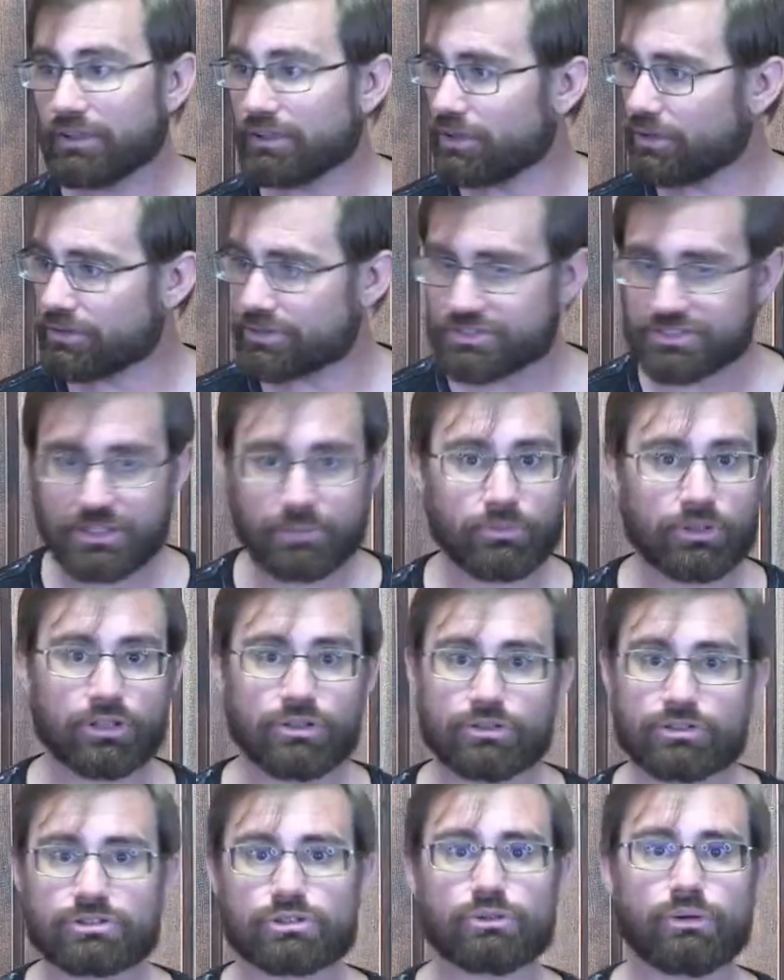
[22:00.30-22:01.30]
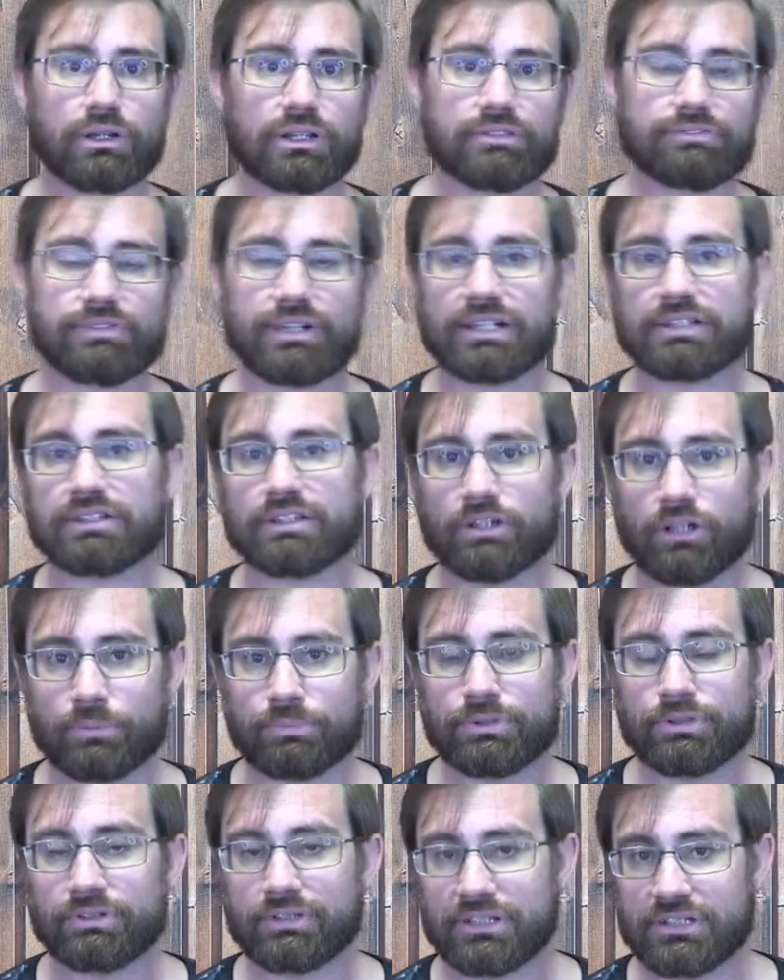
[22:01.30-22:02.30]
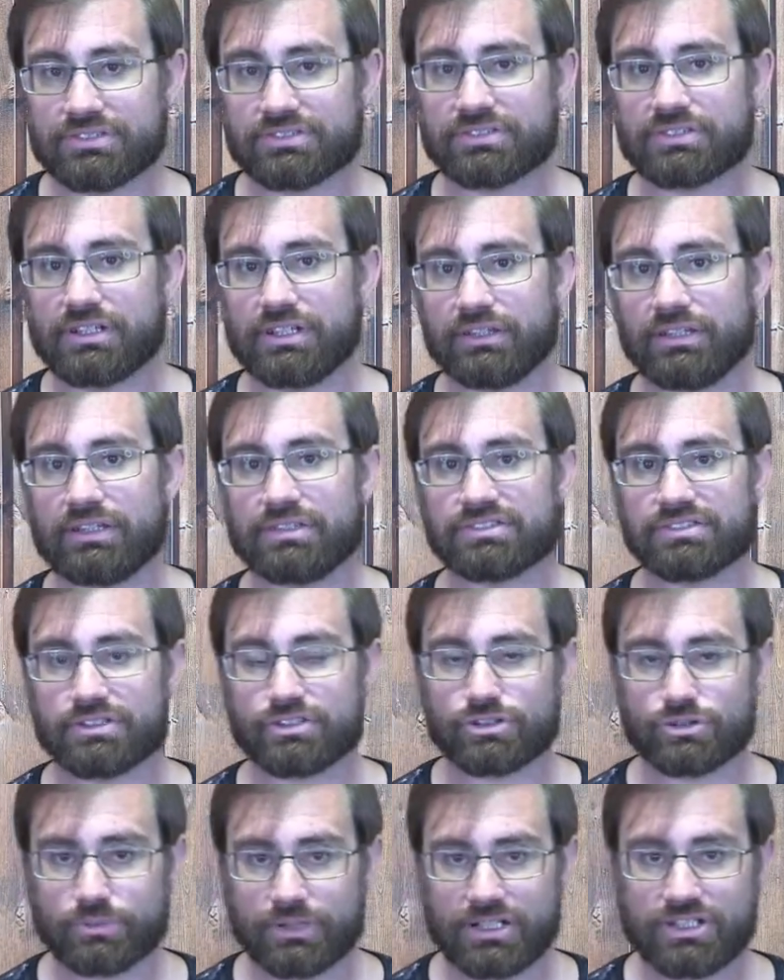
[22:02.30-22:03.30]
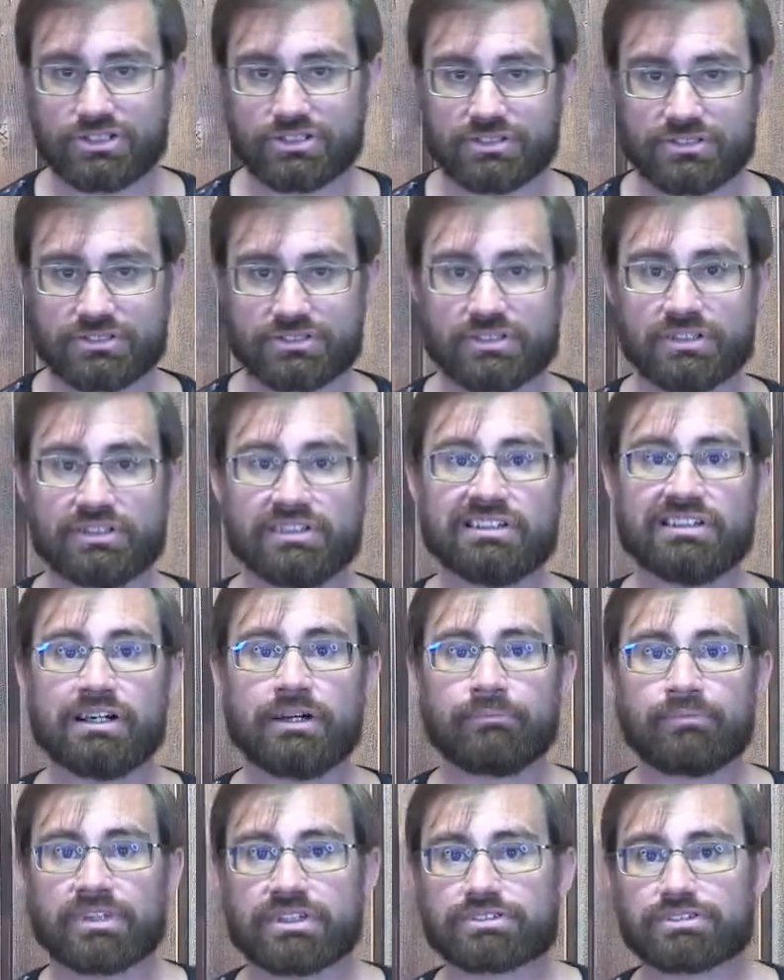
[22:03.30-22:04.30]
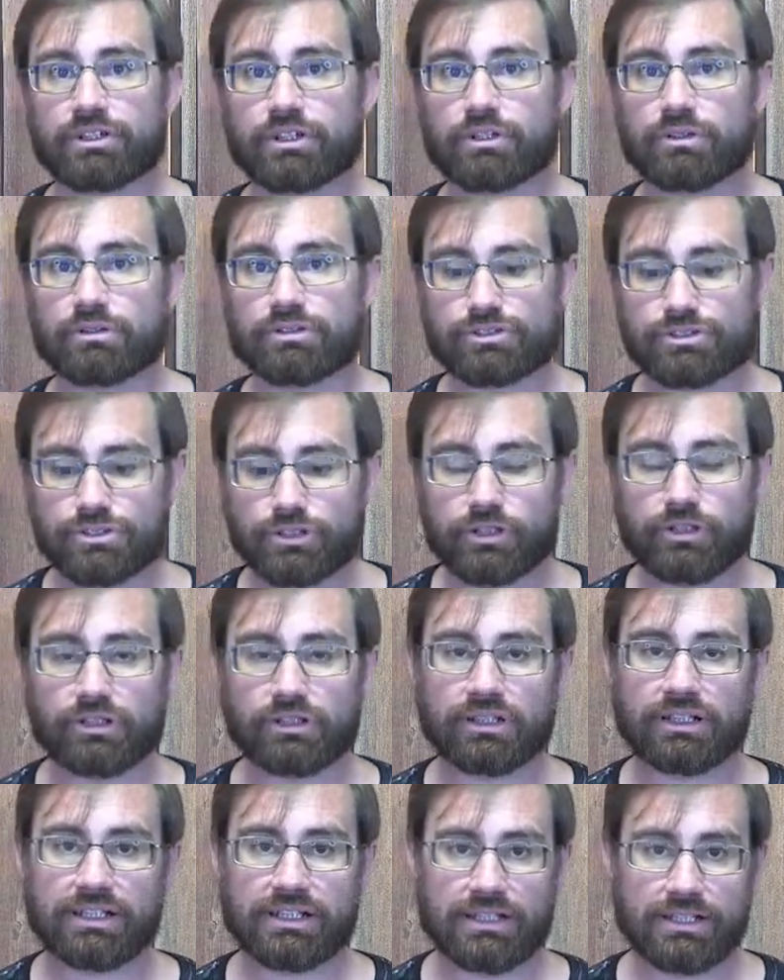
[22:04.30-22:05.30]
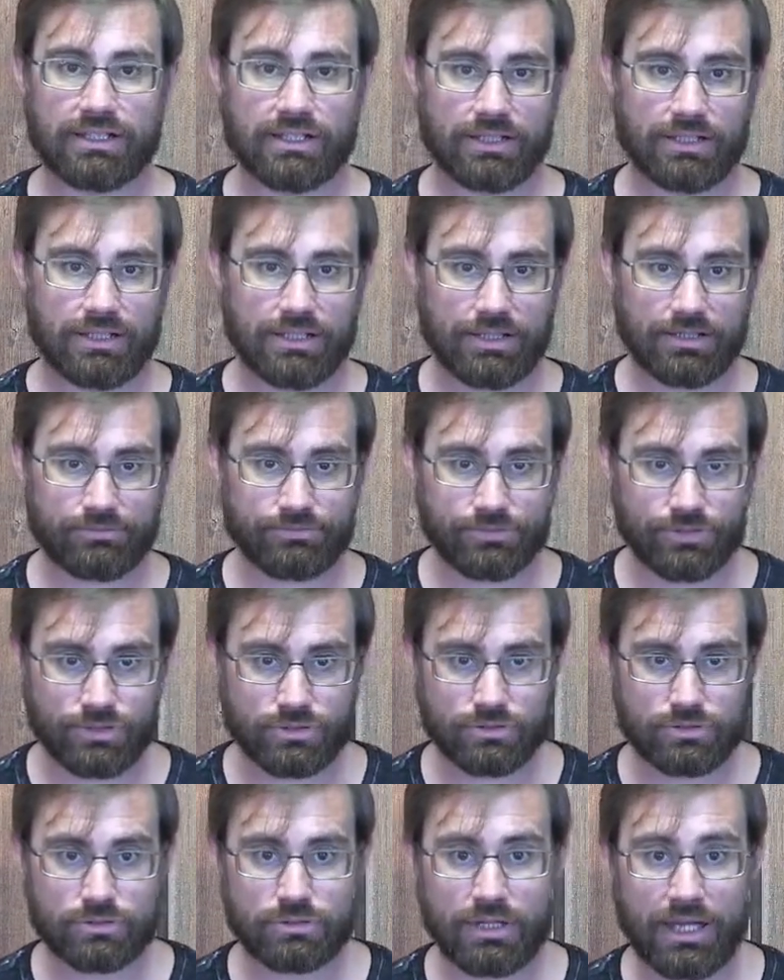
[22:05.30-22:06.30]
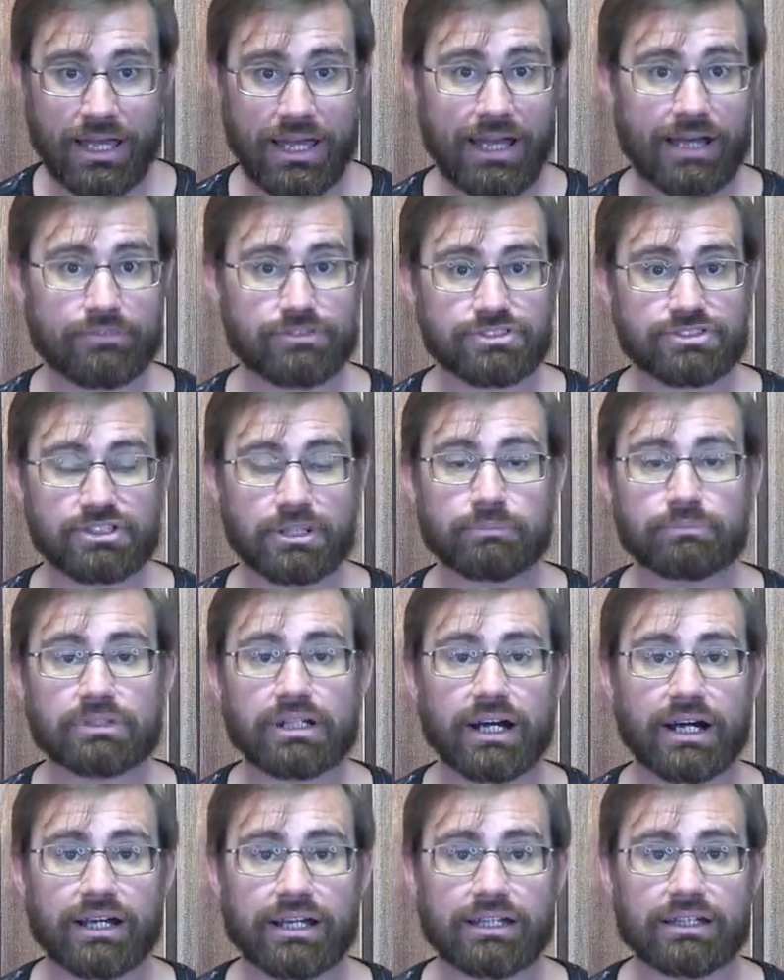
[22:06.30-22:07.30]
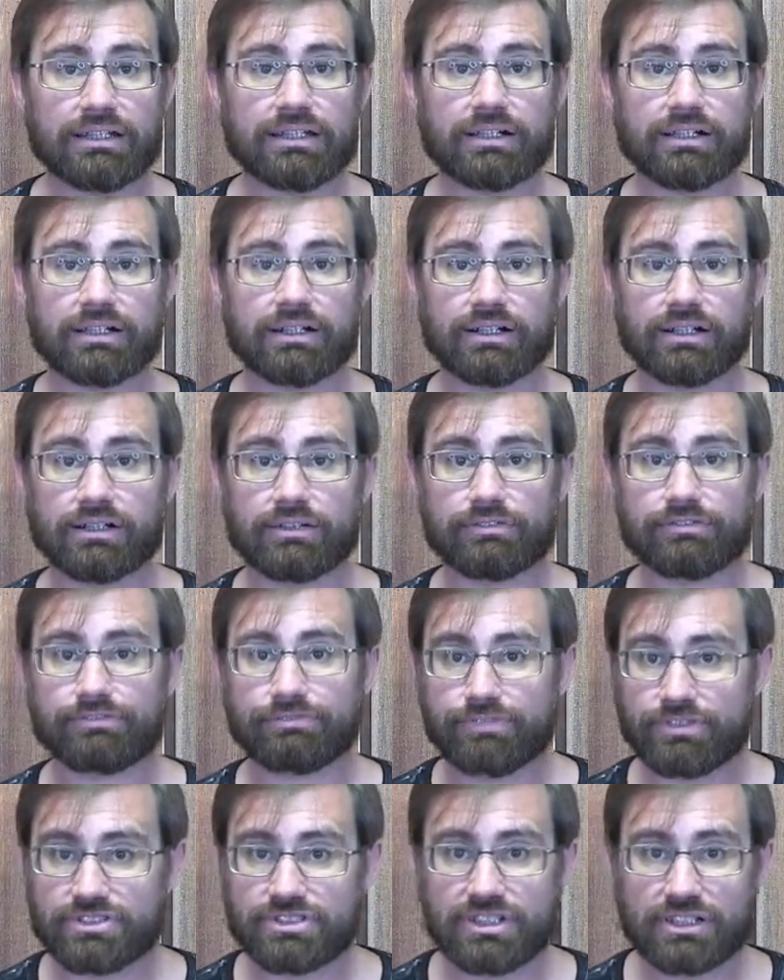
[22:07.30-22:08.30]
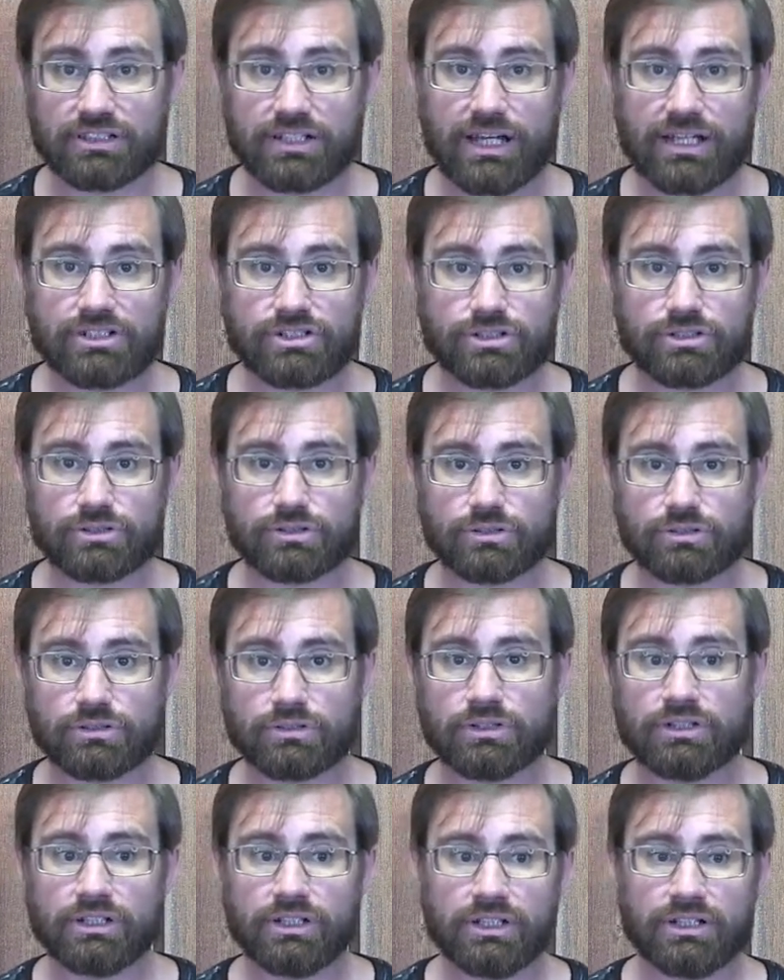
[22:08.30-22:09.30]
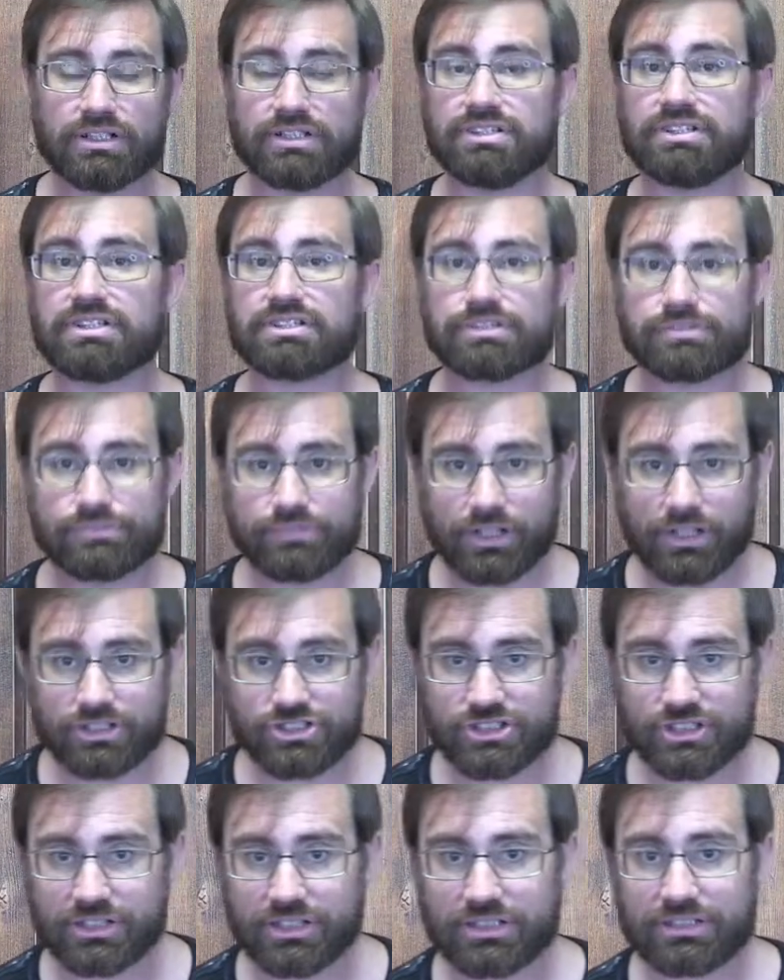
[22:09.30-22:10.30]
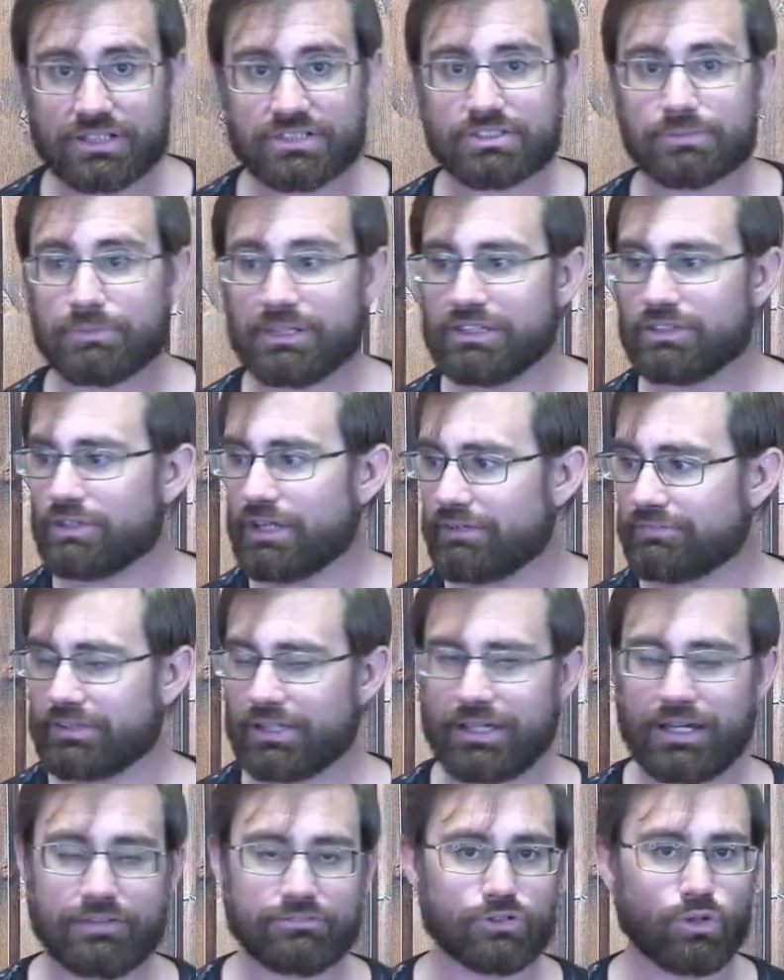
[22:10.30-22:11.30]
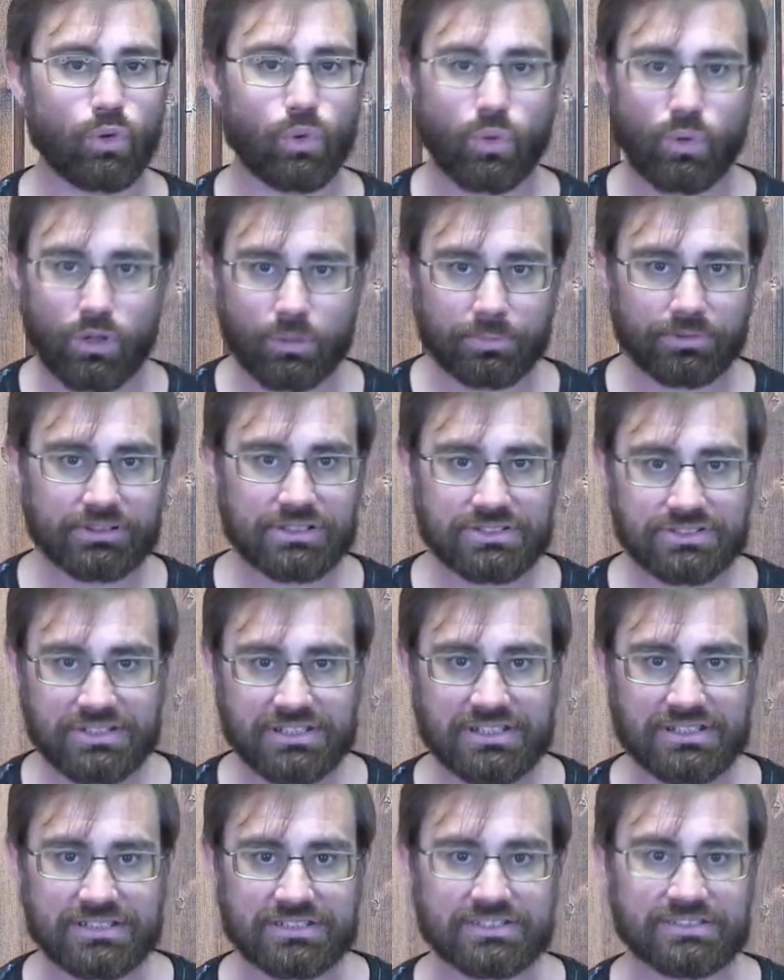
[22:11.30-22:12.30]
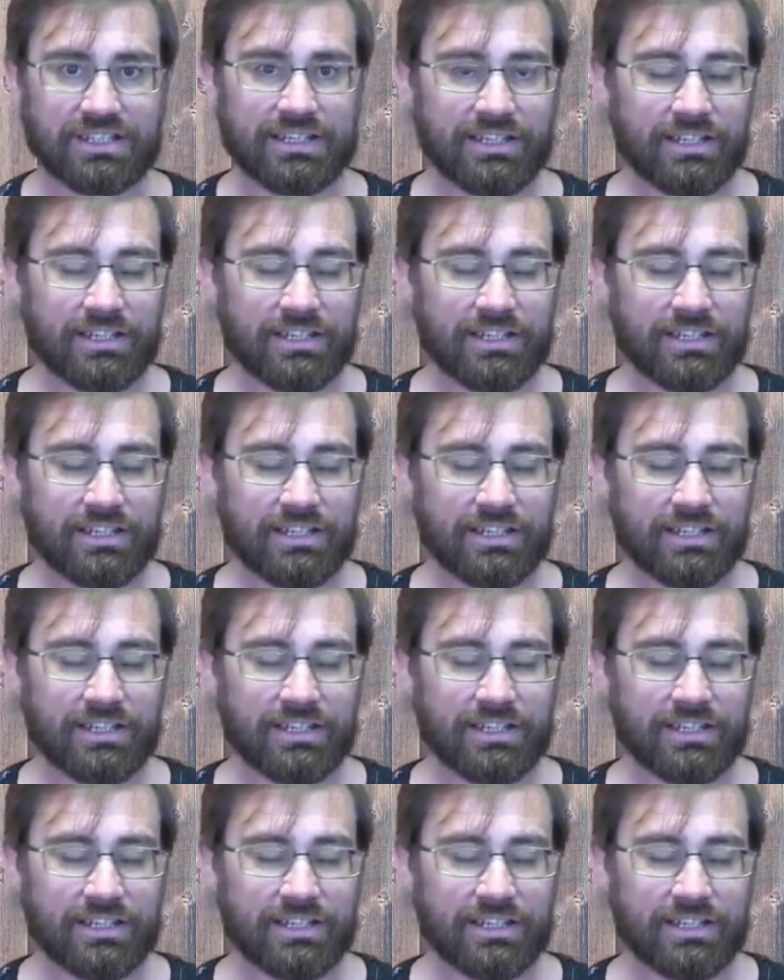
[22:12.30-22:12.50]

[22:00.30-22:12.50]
go to someone who is qualified to help you in these situations. So certainly, if you have some kind of physiological dysfunction, it doesn't mean you have to have a horrible disease,